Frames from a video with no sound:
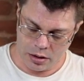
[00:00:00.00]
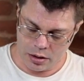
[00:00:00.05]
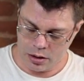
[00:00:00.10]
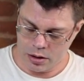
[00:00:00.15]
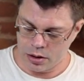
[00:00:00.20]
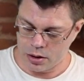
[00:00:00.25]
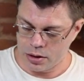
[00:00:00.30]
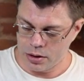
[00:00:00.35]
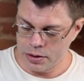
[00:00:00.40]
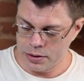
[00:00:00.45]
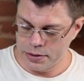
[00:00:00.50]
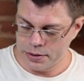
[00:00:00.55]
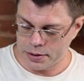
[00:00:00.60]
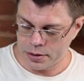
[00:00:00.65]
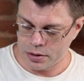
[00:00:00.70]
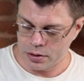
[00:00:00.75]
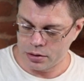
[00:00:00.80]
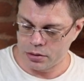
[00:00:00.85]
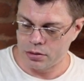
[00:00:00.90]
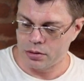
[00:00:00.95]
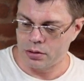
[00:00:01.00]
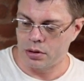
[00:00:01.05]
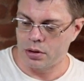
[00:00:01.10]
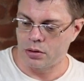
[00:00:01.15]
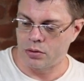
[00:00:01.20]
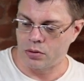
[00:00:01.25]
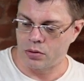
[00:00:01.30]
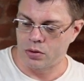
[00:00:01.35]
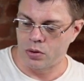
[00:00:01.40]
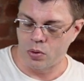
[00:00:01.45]
is a
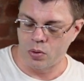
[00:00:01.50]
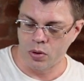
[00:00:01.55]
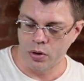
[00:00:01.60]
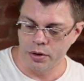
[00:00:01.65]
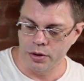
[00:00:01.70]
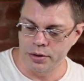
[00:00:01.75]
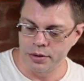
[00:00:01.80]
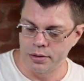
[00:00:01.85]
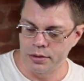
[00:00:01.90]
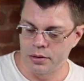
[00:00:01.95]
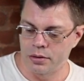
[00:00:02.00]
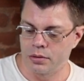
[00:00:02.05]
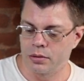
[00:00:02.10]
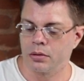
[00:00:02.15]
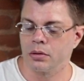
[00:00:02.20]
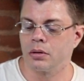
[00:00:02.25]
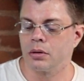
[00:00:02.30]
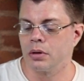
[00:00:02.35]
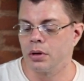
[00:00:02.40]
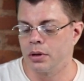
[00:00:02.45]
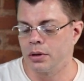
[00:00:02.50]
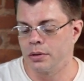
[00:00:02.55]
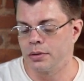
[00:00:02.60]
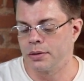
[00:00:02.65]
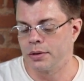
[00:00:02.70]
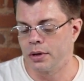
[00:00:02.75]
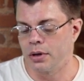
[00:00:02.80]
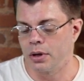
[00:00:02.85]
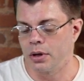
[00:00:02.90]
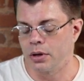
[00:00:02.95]
little cord.
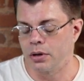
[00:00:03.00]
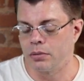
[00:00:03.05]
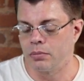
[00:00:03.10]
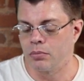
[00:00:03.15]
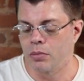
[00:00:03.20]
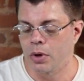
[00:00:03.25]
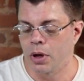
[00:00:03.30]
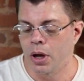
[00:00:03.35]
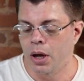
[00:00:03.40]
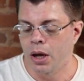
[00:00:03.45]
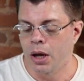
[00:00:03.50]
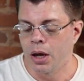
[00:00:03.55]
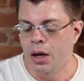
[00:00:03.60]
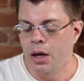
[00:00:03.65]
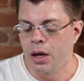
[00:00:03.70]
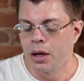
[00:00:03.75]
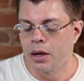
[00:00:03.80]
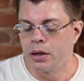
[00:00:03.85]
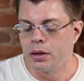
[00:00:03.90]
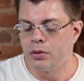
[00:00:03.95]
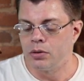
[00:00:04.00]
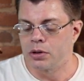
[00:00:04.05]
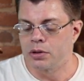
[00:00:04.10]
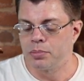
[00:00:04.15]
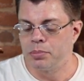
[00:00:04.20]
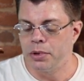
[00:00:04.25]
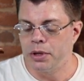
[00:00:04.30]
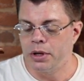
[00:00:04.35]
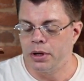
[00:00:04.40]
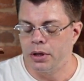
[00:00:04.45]
There's a
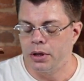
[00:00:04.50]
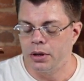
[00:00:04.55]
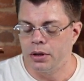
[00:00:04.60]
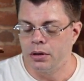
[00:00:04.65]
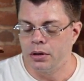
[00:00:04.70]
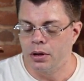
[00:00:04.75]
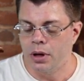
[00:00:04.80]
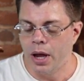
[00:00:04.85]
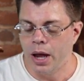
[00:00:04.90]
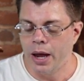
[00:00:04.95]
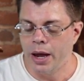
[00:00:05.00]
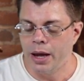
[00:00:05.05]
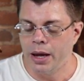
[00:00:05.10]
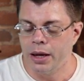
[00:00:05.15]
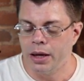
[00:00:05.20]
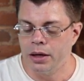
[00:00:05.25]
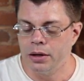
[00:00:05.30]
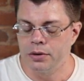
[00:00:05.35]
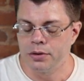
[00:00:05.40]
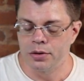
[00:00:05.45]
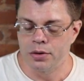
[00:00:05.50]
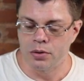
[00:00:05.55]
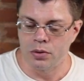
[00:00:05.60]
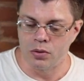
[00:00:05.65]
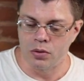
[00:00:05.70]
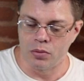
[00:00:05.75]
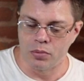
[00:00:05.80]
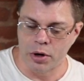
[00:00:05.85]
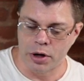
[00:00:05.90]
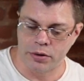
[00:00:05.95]
USB-A
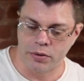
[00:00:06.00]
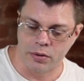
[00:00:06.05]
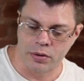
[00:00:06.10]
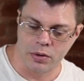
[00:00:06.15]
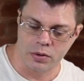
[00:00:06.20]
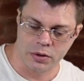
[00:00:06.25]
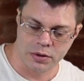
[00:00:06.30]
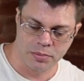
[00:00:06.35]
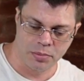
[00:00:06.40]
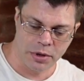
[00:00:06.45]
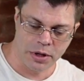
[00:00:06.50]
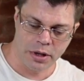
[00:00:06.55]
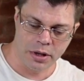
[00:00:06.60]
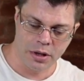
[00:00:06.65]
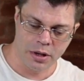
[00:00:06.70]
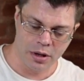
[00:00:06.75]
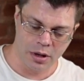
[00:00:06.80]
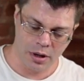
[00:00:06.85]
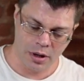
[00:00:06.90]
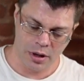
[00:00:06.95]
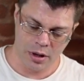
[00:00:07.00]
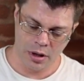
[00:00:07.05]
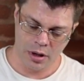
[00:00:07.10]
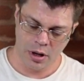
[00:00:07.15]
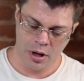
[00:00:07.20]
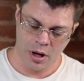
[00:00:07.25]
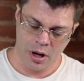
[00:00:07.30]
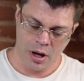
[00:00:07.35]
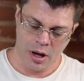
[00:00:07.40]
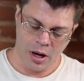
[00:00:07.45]
to micro USB.
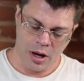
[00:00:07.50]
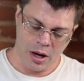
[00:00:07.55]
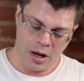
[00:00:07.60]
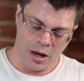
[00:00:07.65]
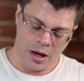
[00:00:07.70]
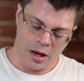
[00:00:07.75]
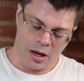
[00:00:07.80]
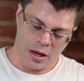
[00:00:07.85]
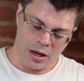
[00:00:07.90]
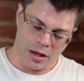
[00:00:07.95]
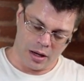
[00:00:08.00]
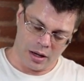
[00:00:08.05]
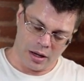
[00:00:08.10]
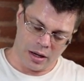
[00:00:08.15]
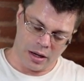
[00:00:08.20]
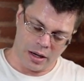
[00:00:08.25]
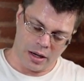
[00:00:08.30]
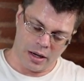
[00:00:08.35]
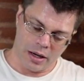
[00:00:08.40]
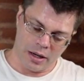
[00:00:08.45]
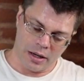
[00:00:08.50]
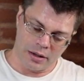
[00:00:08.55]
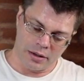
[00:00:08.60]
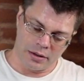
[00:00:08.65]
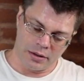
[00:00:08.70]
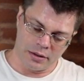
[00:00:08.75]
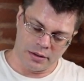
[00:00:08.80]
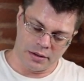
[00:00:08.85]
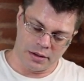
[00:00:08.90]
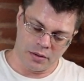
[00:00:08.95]

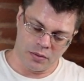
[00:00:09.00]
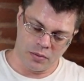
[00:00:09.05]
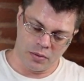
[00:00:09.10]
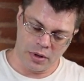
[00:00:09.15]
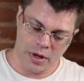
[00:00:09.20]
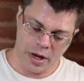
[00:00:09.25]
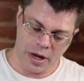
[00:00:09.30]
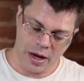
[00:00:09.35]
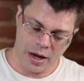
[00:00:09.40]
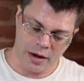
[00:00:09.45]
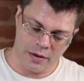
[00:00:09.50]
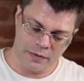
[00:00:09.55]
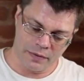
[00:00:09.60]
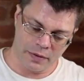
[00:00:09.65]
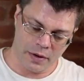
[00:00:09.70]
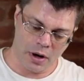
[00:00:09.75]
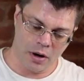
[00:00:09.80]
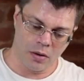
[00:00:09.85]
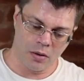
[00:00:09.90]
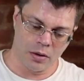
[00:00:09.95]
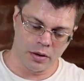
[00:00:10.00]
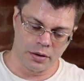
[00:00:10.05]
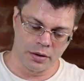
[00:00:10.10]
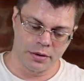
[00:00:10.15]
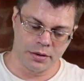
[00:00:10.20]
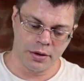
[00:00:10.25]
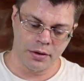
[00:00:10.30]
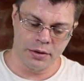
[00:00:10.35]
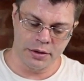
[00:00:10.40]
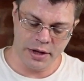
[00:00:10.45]
And we have our
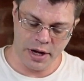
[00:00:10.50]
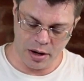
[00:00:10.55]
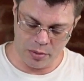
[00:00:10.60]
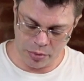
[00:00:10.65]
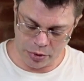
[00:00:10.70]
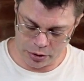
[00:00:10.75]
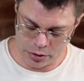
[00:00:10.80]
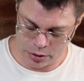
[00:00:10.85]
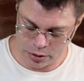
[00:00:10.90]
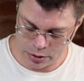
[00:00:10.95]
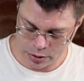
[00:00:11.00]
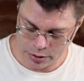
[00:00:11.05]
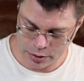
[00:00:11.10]
turntable.